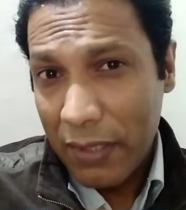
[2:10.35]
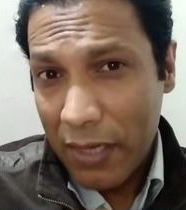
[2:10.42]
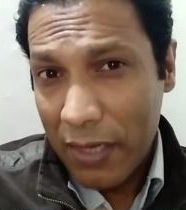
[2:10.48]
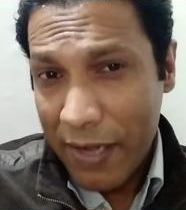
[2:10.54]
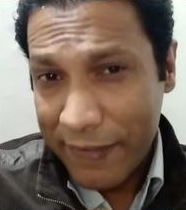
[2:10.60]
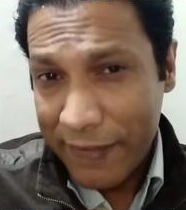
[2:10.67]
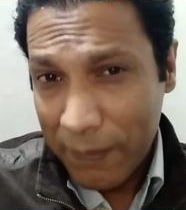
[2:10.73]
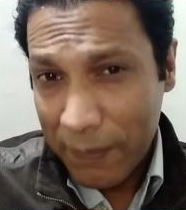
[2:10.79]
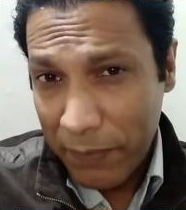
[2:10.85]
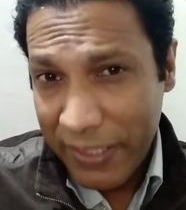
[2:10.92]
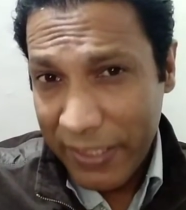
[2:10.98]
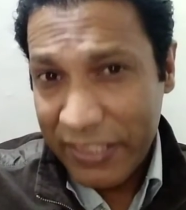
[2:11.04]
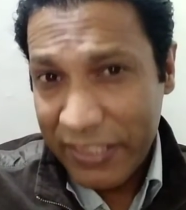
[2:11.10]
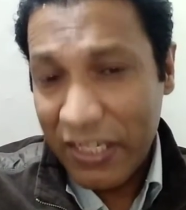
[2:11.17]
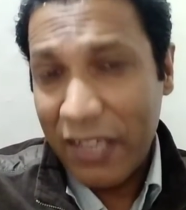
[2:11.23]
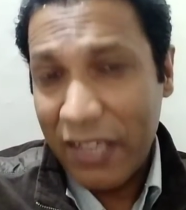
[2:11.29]

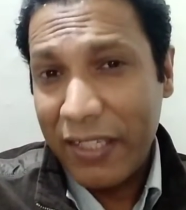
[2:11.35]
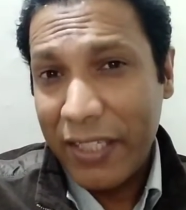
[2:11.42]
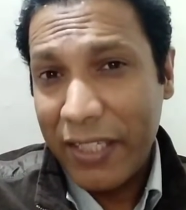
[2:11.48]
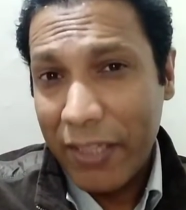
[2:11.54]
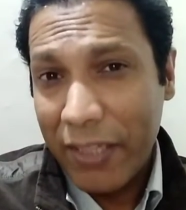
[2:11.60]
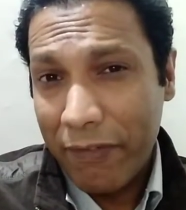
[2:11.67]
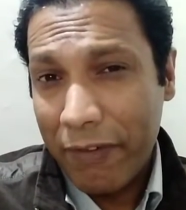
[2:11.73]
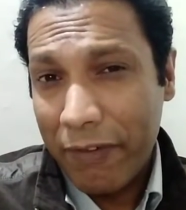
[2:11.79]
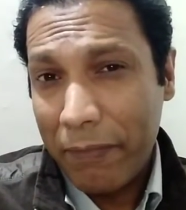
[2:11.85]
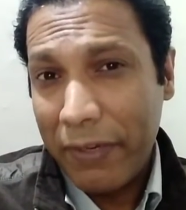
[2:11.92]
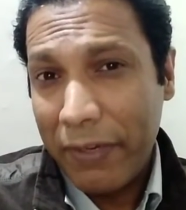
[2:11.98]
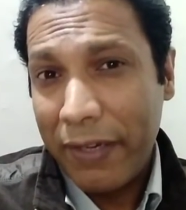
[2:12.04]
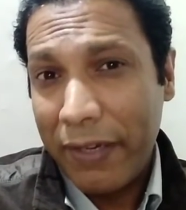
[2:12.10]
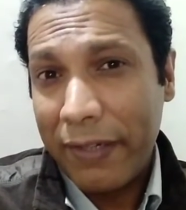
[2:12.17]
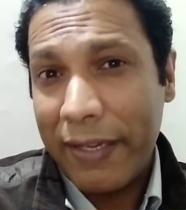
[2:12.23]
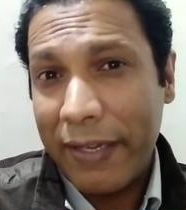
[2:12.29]
Azerbaijani
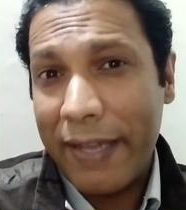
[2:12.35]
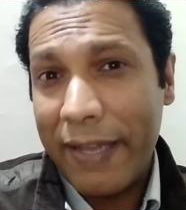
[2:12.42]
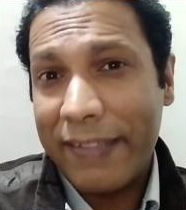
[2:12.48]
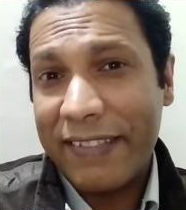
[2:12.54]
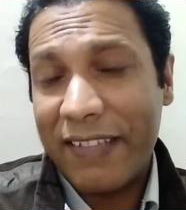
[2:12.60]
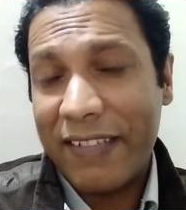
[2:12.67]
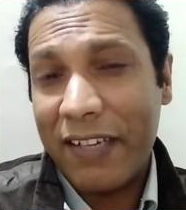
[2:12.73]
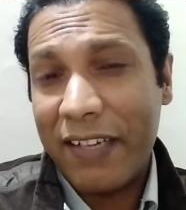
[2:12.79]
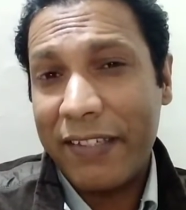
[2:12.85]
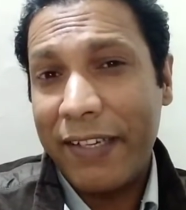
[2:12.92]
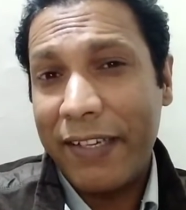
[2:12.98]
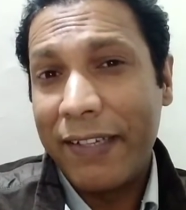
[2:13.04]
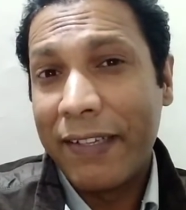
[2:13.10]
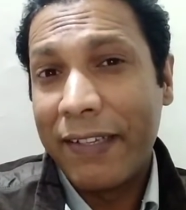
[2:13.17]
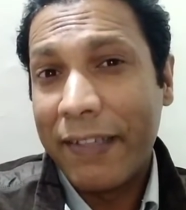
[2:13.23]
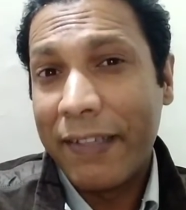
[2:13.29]
government has
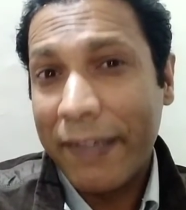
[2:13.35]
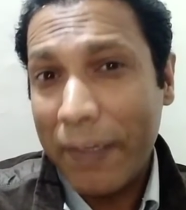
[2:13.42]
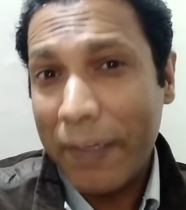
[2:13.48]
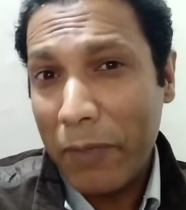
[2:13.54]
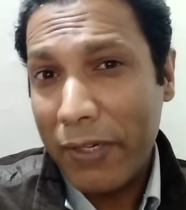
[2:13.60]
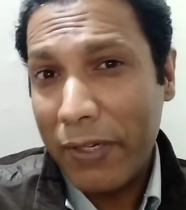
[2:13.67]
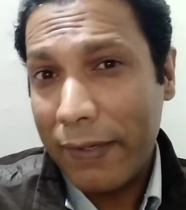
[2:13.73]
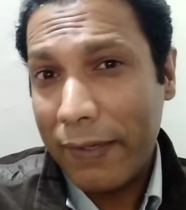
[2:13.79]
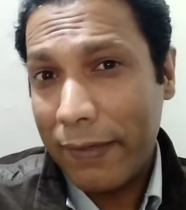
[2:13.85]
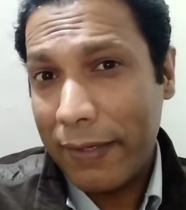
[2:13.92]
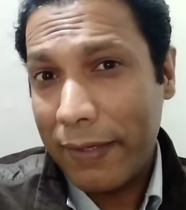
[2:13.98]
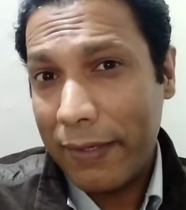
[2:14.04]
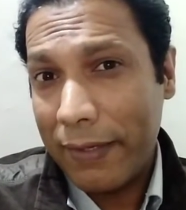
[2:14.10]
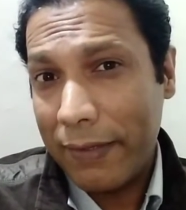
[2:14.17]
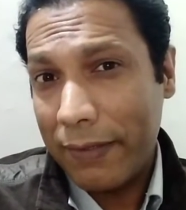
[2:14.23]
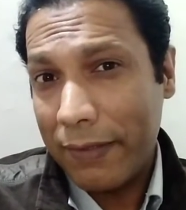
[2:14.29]
started criminal
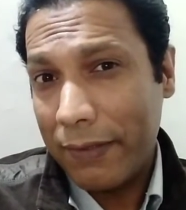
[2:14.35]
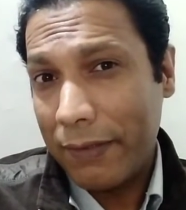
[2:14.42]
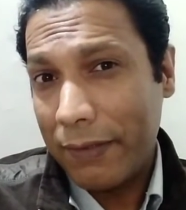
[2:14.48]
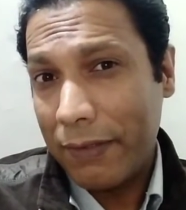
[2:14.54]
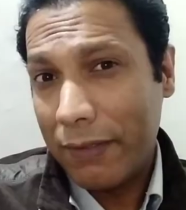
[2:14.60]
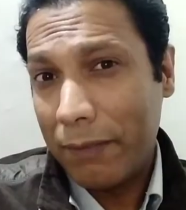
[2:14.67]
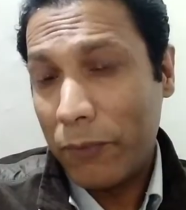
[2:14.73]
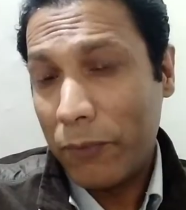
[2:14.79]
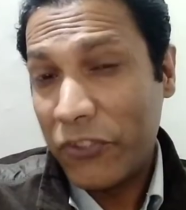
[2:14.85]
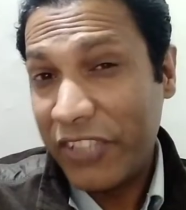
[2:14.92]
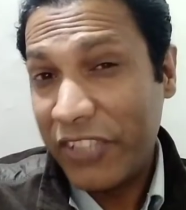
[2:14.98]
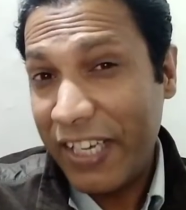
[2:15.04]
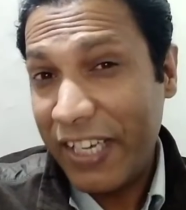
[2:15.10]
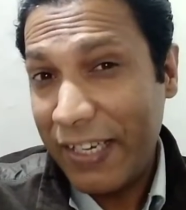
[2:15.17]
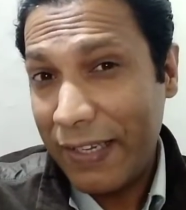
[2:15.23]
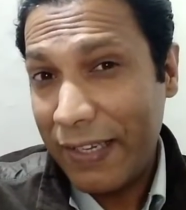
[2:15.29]

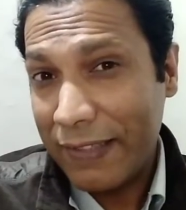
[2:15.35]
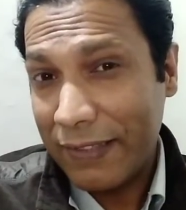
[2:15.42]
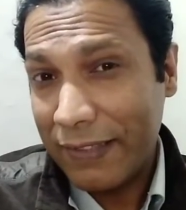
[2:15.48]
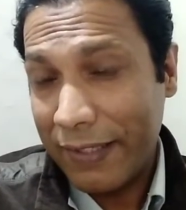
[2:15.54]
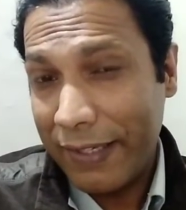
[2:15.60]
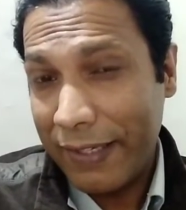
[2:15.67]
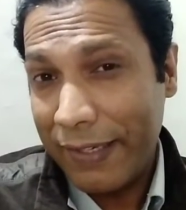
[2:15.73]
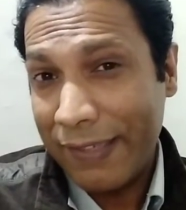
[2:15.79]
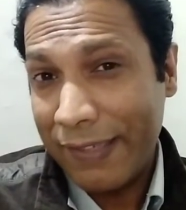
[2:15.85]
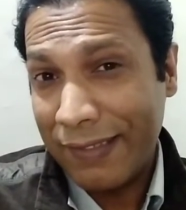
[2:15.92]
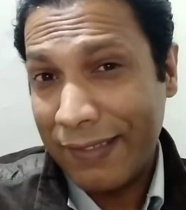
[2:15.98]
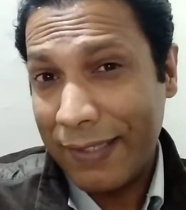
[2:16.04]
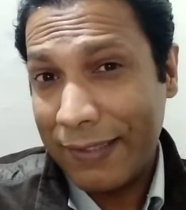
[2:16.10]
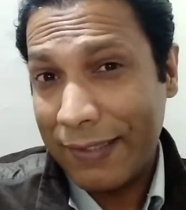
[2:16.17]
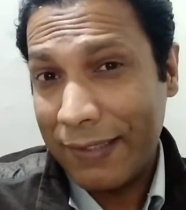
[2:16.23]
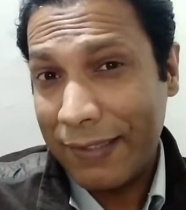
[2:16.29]
proceedings against
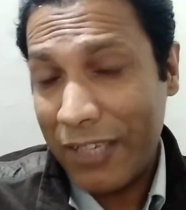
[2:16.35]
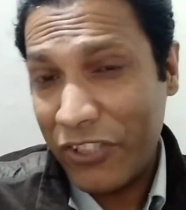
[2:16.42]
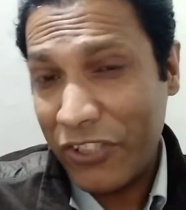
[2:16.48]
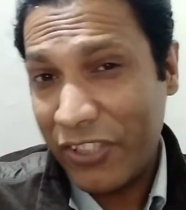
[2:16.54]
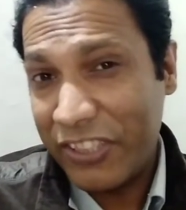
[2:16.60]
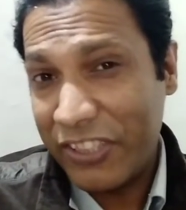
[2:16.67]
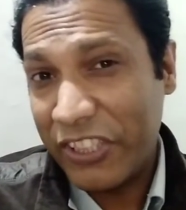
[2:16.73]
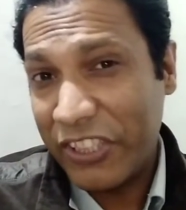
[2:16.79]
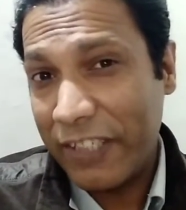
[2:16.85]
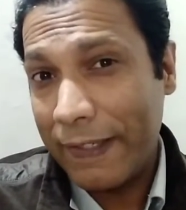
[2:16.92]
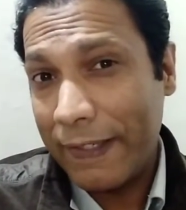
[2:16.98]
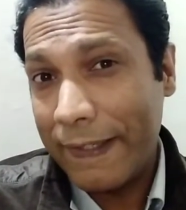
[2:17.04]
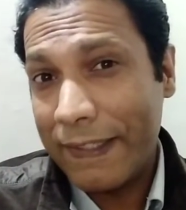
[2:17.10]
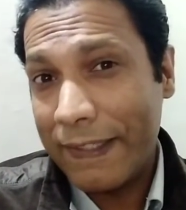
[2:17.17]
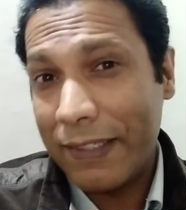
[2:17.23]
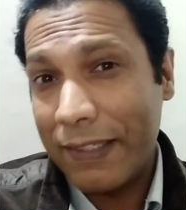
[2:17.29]
this Russian
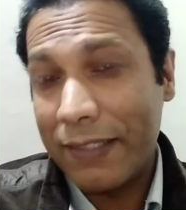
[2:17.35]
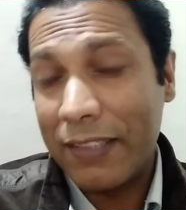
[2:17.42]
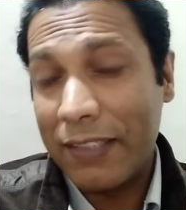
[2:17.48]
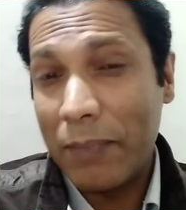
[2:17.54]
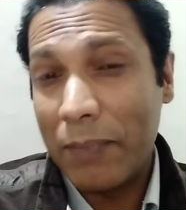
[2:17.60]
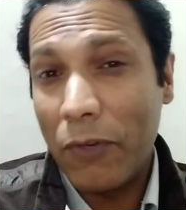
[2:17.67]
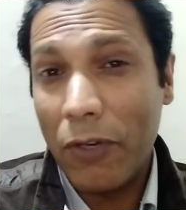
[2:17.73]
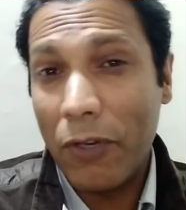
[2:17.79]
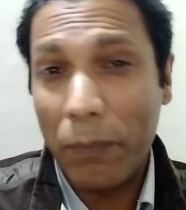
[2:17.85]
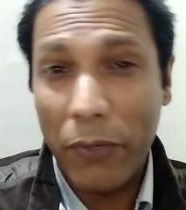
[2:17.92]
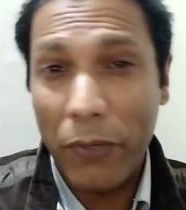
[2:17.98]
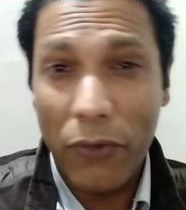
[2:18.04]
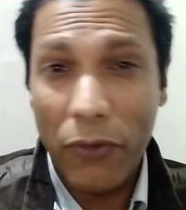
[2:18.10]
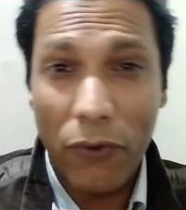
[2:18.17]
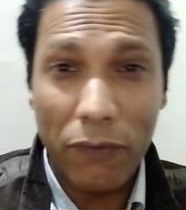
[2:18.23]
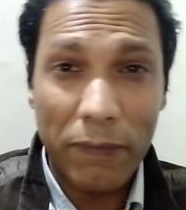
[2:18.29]
journalist Semen
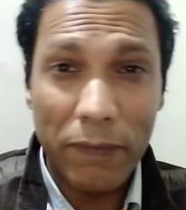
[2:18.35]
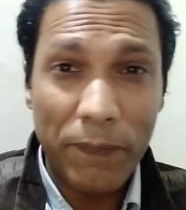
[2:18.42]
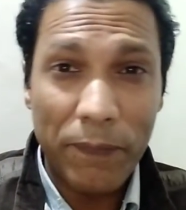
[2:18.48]
Pegov.